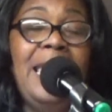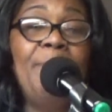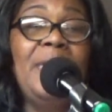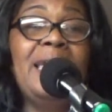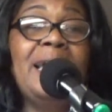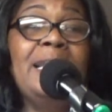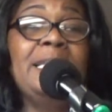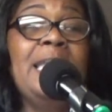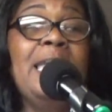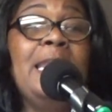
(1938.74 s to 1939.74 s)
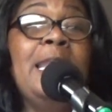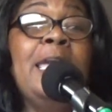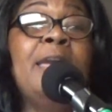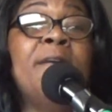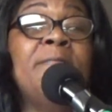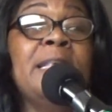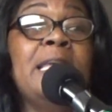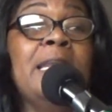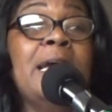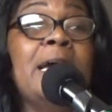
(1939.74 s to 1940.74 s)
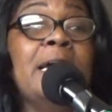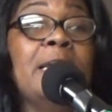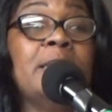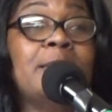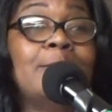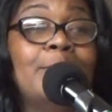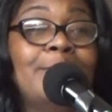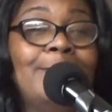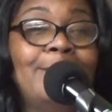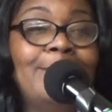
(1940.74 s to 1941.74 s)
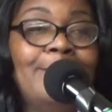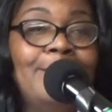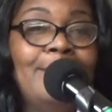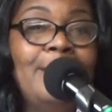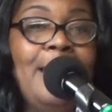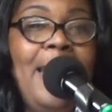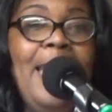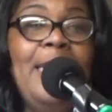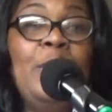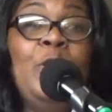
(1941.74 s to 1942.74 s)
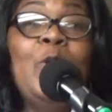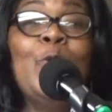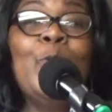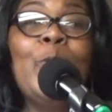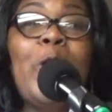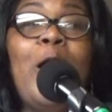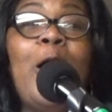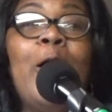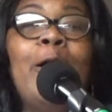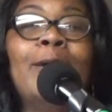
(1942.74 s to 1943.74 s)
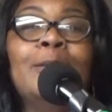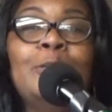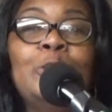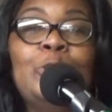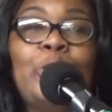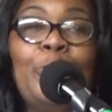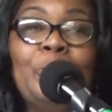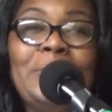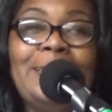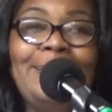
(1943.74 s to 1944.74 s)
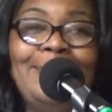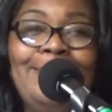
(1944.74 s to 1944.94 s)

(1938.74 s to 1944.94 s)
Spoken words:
And because he lives in us, you are chosen.